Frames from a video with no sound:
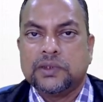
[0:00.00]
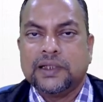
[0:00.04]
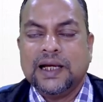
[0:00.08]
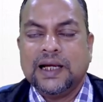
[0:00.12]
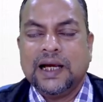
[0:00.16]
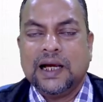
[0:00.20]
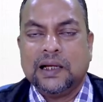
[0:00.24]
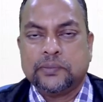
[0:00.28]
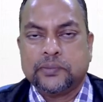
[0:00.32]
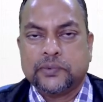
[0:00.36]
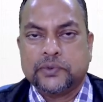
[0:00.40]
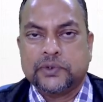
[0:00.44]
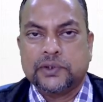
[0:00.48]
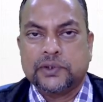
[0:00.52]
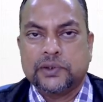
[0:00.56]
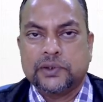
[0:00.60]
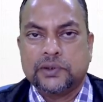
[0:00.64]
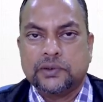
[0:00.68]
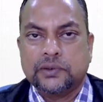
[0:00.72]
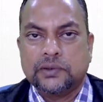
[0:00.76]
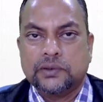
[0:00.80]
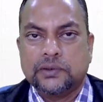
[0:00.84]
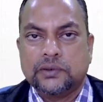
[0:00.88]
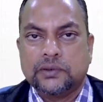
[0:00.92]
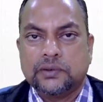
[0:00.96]

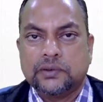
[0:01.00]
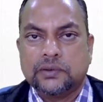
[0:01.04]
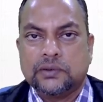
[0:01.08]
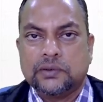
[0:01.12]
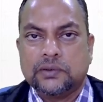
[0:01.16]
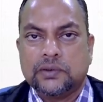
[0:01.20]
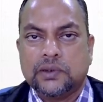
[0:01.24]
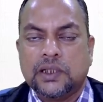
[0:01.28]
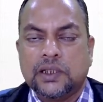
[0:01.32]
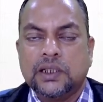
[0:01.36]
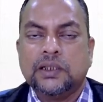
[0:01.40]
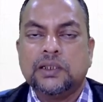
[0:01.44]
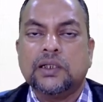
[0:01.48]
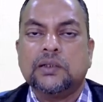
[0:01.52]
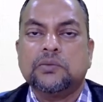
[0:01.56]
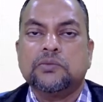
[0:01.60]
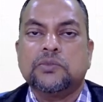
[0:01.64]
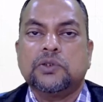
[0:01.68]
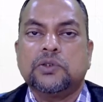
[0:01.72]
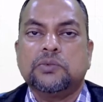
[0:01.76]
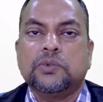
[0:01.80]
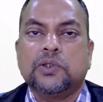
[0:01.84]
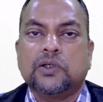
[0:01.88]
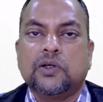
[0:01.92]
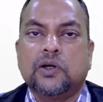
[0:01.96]
gaps in
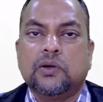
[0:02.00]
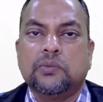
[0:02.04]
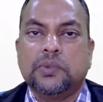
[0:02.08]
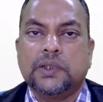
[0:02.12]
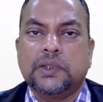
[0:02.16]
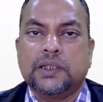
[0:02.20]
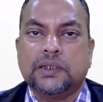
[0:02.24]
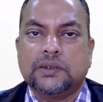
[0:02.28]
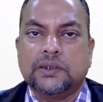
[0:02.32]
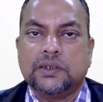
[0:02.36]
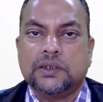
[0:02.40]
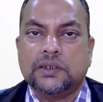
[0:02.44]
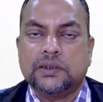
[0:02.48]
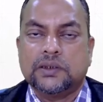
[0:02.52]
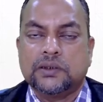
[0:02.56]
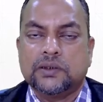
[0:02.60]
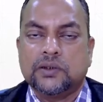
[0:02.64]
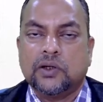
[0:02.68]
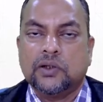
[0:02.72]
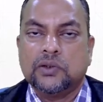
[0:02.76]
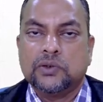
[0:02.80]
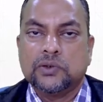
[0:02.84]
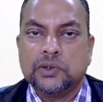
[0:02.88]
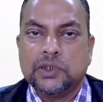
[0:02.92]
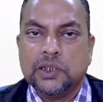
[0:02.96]
terms of the competencies,
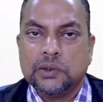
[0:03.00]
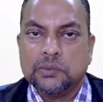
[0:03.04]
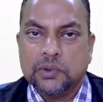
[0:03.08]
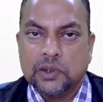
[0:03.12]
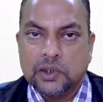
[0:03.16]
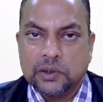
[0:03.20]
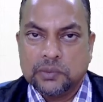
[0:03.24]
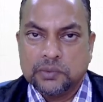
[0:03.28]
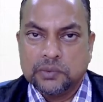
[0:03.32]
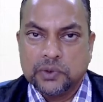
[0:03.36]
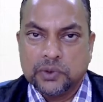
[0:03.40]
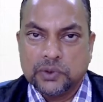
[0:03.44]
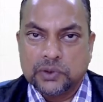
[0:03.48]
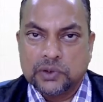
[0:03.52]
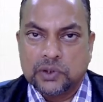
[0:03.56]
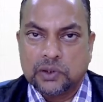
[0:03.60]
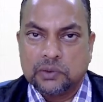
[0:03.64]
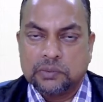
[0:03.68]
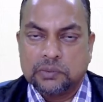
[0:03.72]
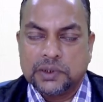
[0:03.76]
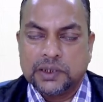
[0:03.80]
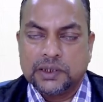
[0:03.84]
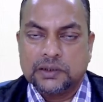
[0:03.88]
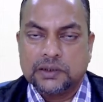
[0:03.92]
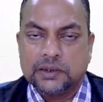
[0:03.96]
or to develop those
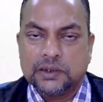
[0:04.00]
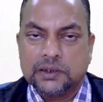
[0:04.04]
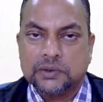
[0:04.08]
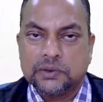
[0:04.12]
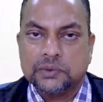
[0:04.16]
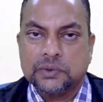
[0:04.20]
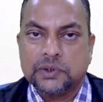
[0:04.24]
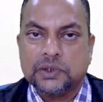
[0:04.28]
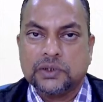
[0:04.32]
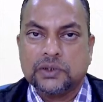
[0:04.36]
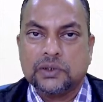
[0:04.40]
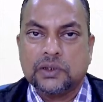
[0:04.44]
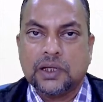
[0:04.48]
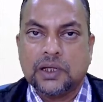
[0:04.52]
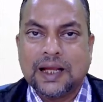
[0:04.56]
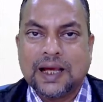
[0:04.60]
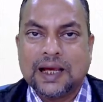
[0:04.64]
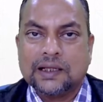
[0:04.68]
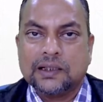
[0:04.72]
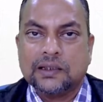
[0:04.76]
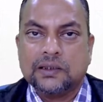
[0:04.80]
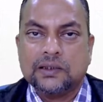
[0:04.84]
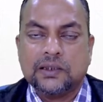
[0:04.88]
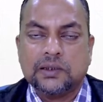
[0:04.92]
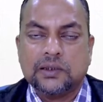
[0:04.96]
competencies which
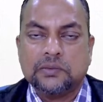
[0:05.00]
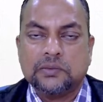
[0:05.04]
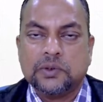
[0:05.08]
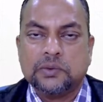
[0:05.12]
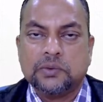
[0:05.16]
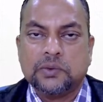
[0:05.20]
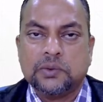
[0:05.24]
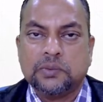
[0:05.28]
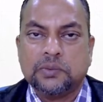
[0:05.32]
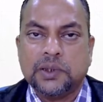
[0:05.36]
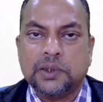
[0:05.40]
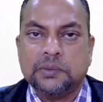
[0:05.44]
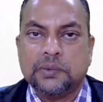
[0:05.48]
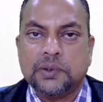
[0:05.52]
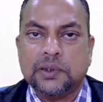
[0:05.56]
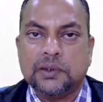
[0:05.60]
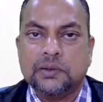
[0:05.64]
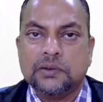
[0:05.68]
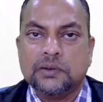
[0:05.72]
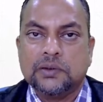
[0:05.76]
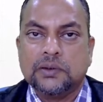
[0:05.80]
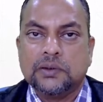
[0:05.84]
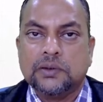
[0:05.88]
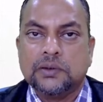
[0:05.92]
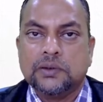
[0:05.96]
lack in terms of the people.
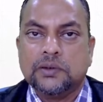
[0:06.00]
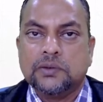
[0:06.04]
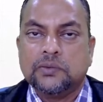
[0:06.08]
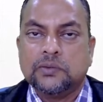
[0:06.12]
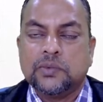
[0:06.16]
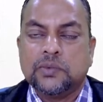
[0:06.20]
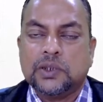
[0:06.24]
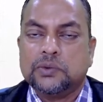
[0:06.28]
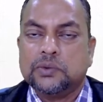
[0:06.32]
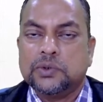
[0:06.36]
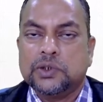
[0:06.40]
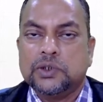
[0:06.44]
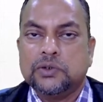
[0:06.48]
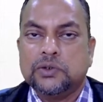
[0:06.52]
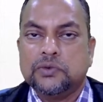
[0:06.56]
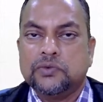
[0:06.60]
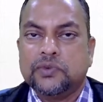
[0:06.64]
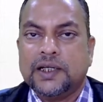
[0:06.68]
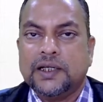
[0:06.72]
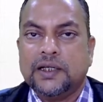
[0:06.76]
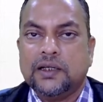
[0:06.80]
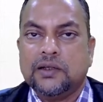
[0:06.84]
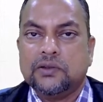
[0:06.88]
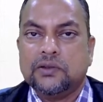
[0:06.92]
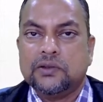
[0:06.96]
What we do
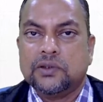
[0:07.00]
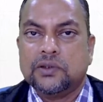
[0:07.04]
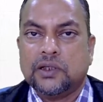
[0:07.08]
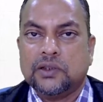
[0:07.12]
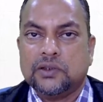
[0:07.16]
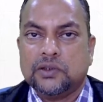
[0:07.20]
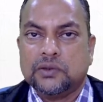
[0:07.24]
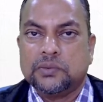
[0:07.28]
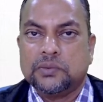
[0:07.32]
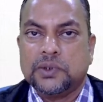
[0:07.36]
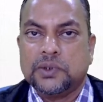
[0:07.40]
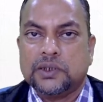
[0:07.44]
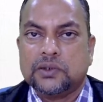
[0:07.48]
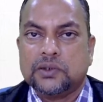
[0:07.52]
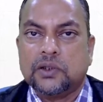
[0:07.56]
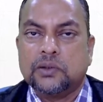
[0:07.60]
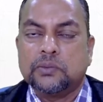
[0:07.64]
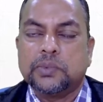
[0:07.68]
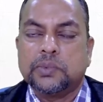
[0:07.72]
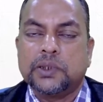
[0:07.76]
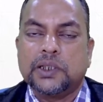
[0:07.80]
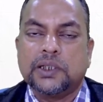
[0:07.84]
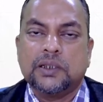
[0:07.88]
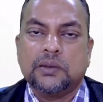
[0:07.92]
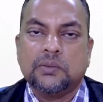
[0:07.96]
find out of this
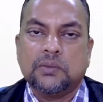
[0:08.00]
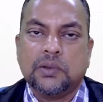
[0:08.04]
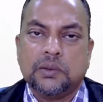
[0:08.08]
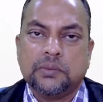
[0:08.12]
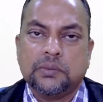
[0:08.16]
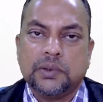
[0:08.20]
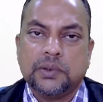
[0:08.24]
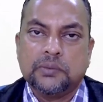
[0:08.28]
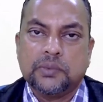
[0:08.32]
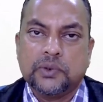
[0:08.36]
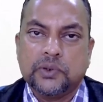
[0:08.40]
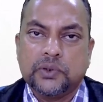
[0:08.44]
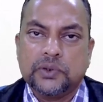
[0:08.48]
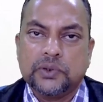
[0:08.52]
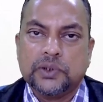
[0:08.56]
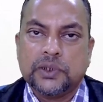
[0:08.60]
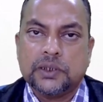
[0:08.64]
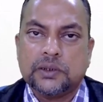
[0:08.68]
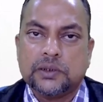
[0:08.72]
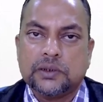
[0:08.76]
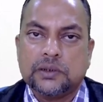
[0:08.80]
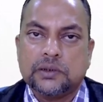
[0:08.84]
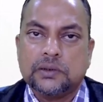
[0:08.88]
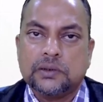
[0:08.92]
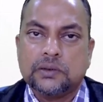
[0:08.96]
competency mapping
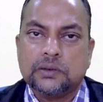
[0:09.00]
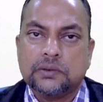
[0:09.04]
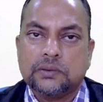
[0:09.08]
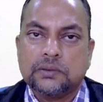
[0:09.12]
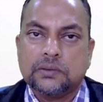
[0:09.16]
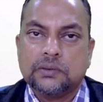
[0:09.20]
process.